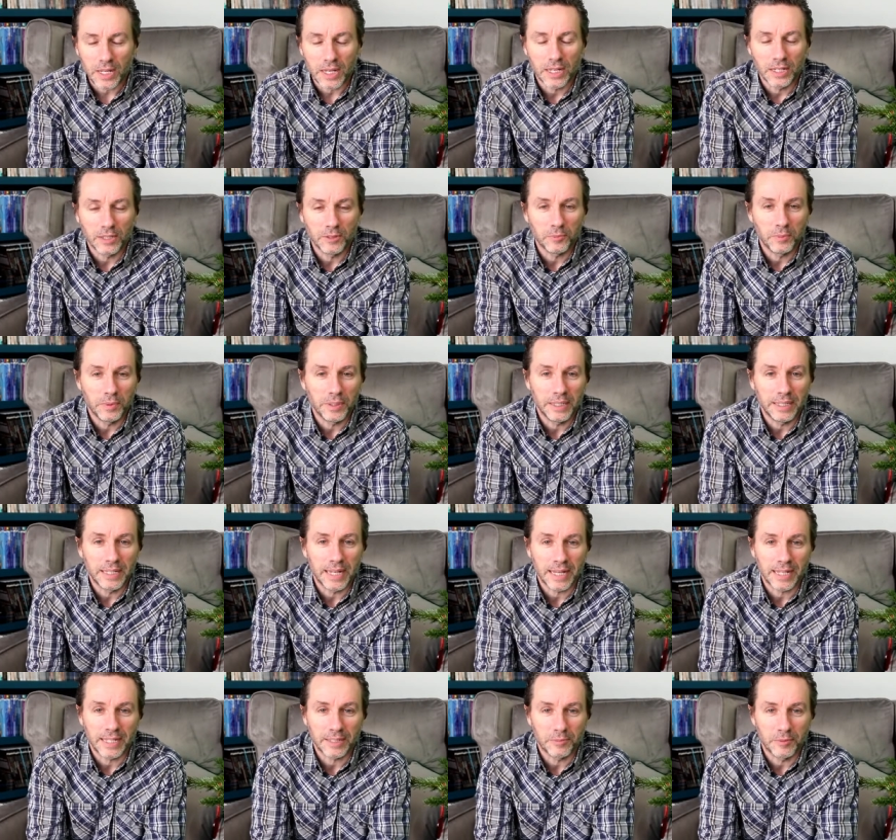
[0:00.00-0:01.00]
And we've
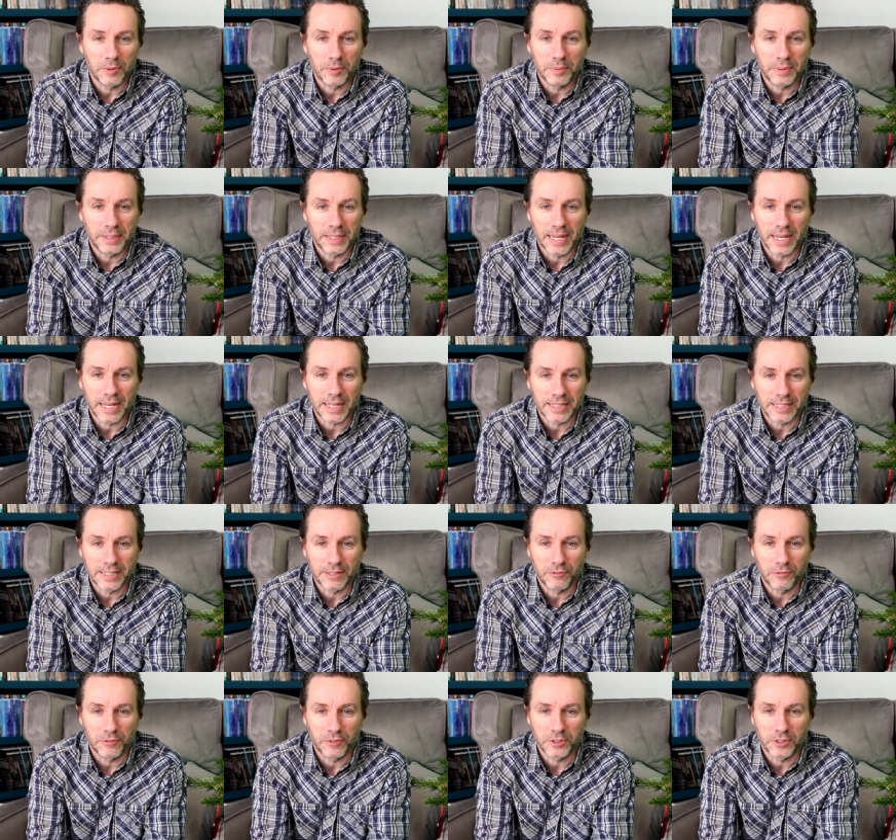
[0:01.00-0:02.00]
been
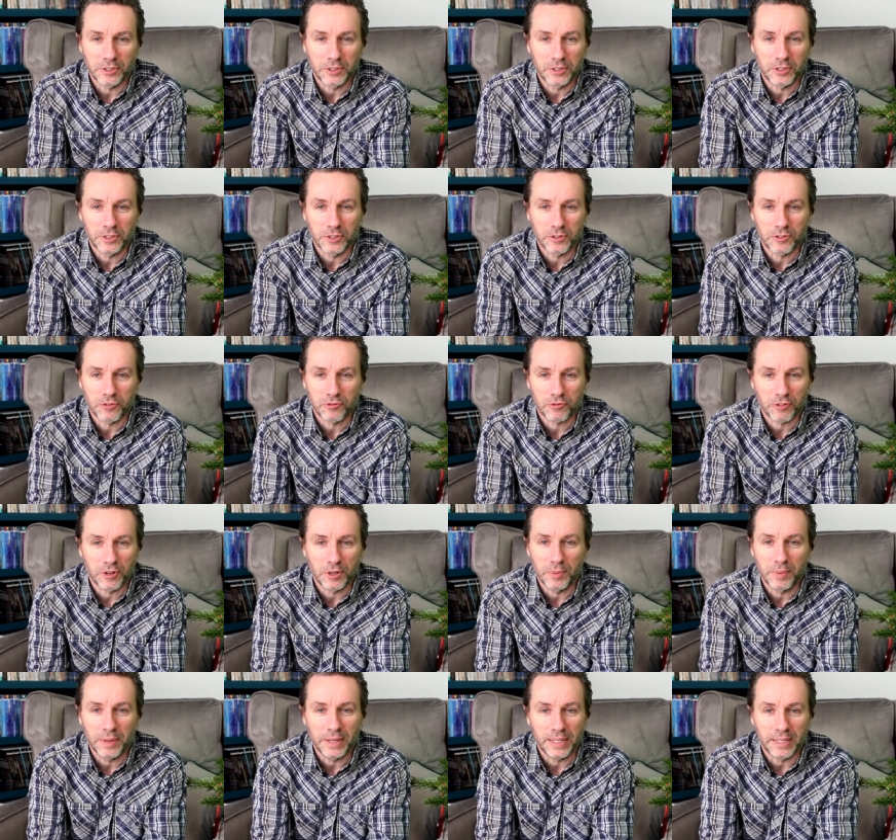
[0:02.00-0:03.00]
negative for
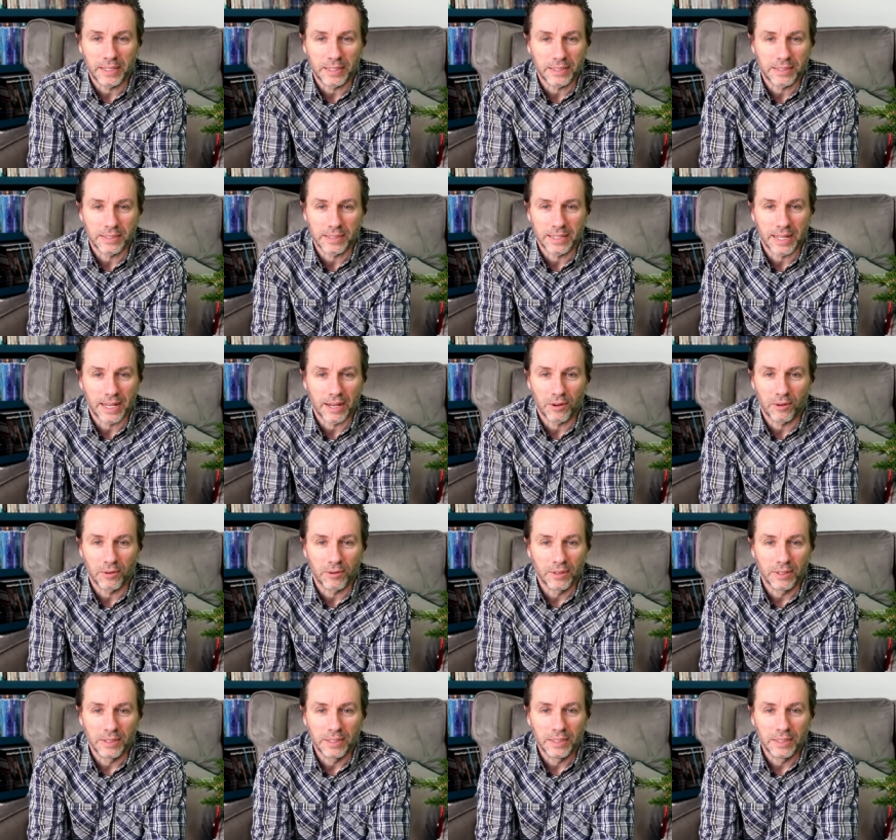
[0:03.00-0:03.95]
3 weeks now.